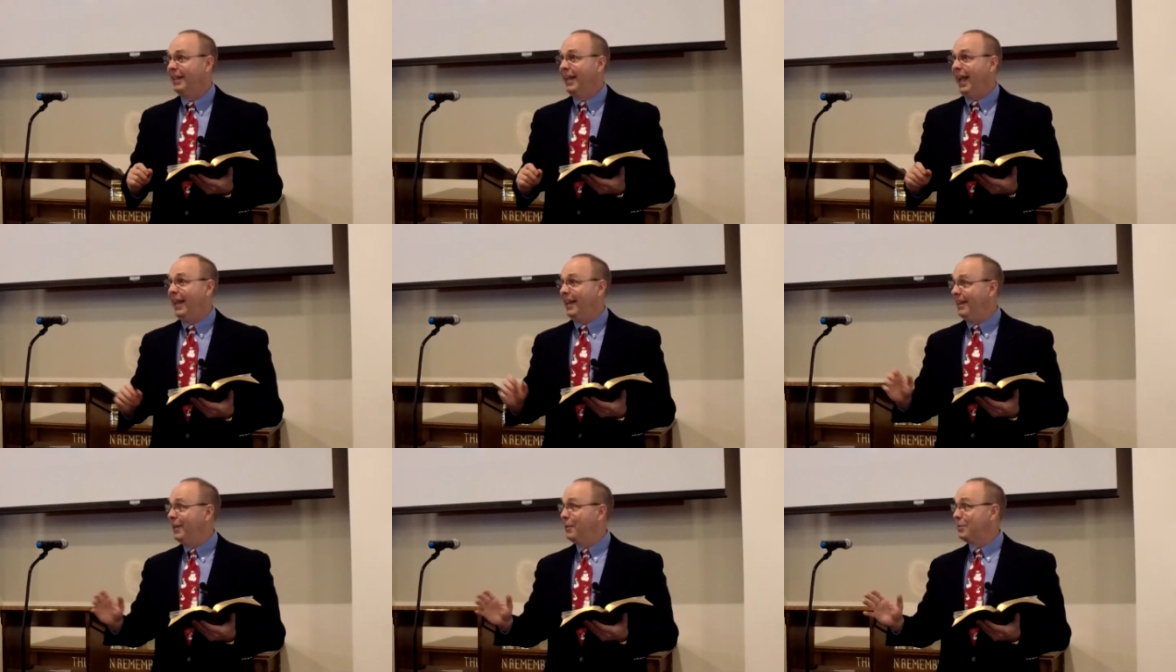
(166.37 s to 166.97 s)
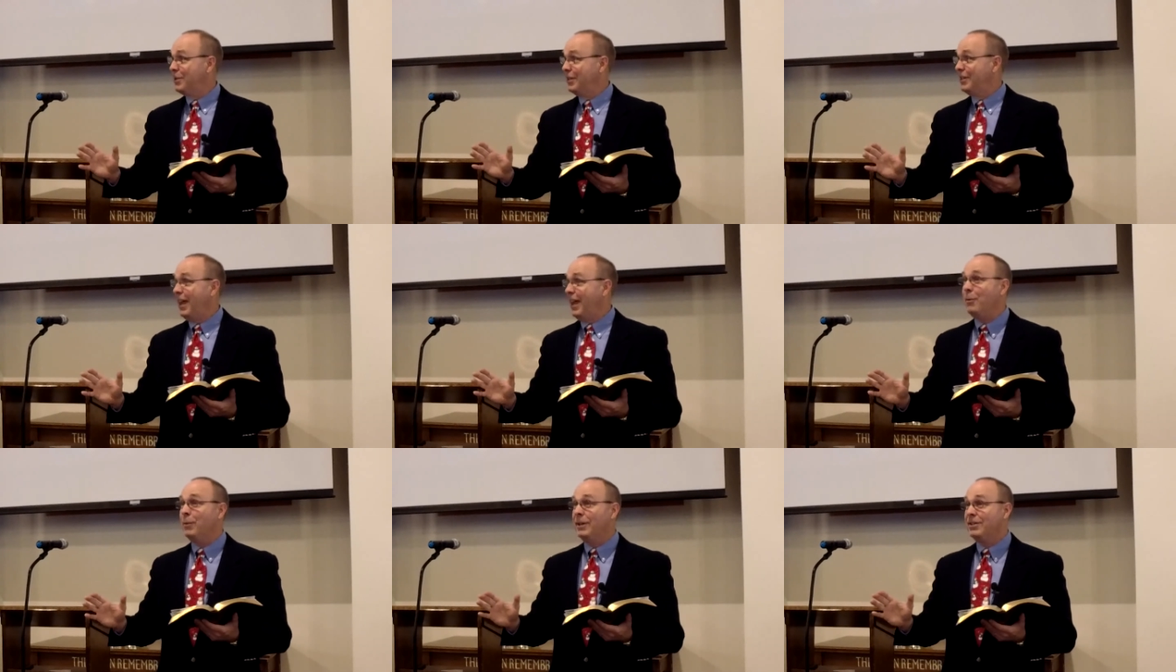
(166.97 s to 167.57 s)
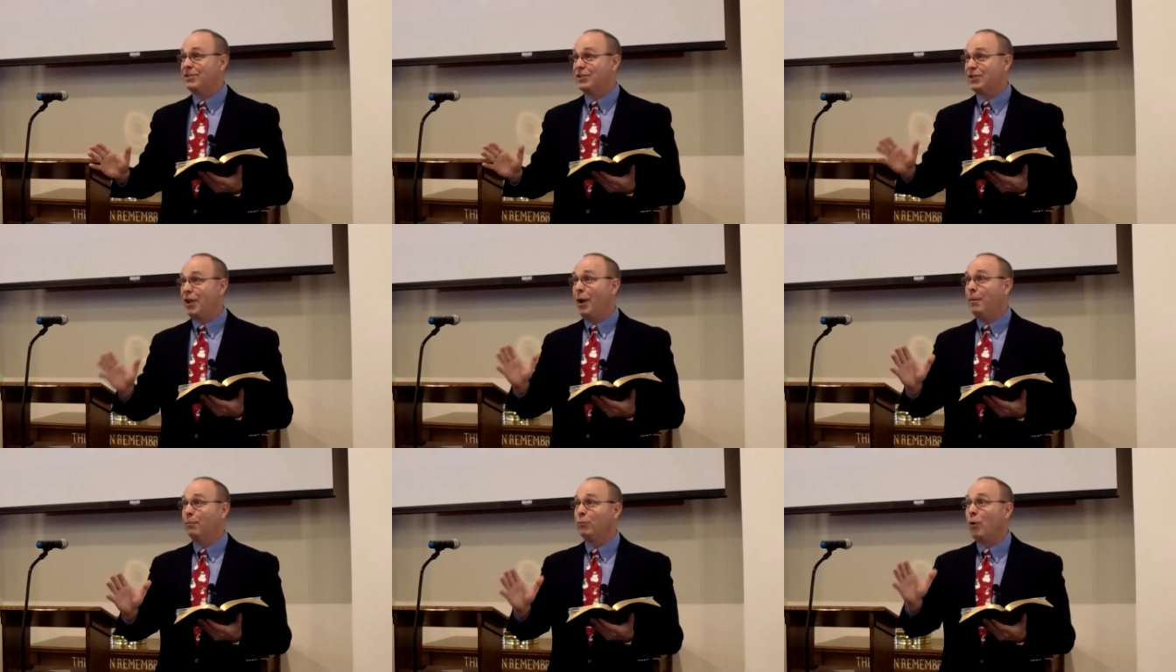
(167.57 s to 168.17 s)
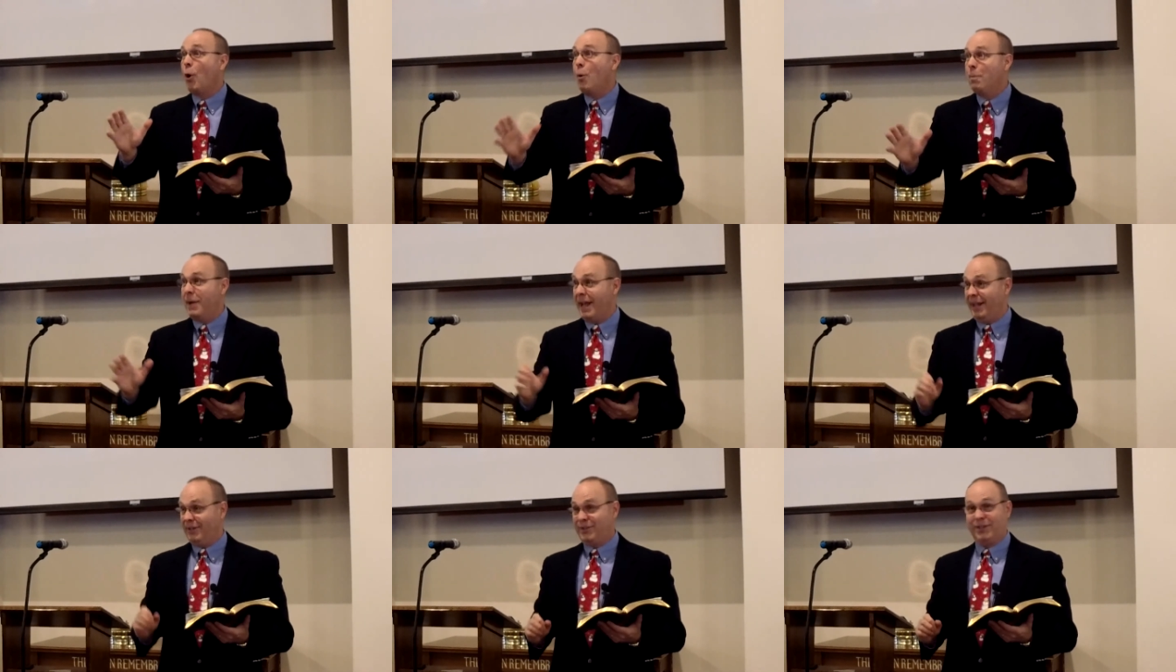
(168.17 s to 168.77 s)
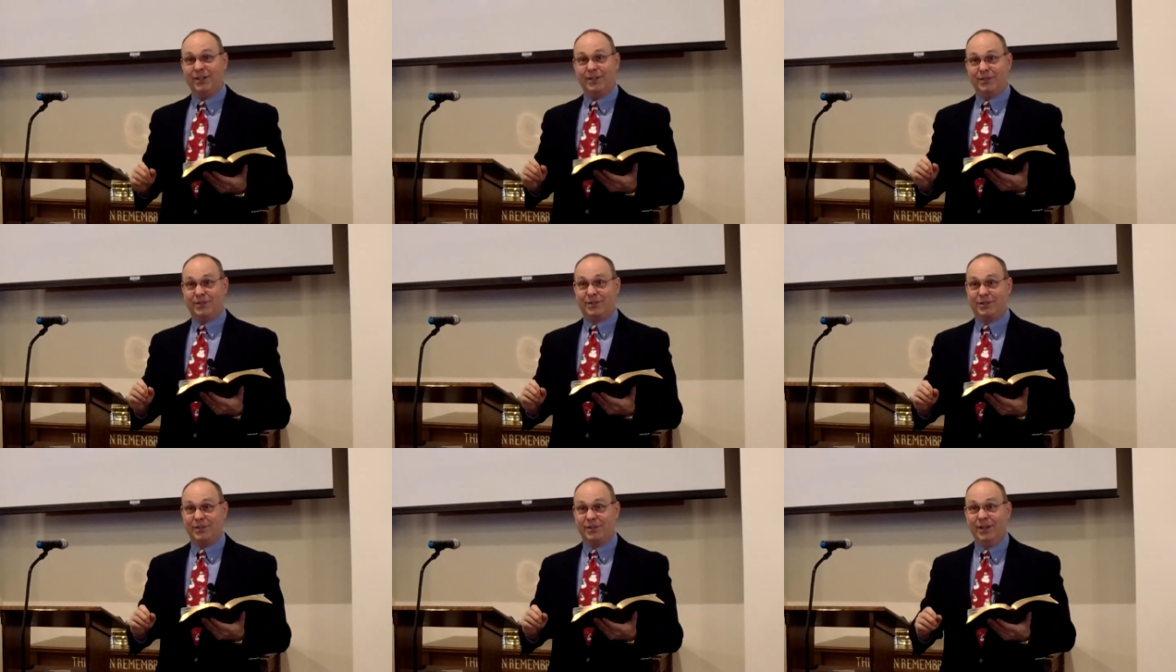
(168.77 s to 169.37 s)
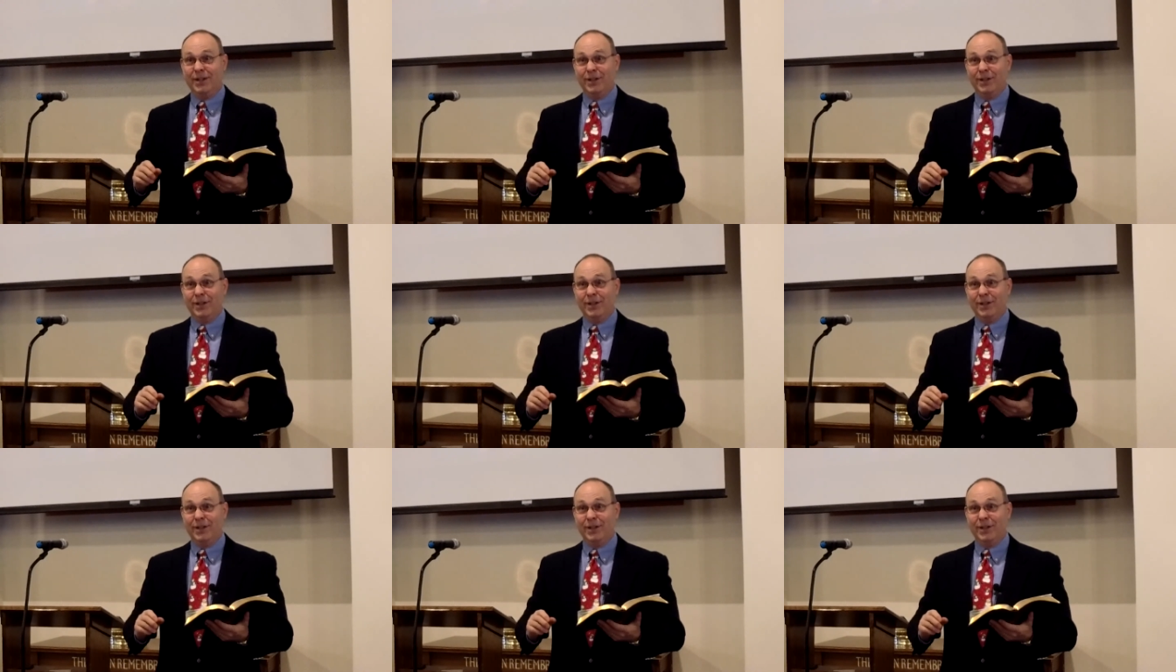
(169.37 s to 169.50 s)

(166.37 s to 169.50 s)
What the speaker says: And there was a day when some romances,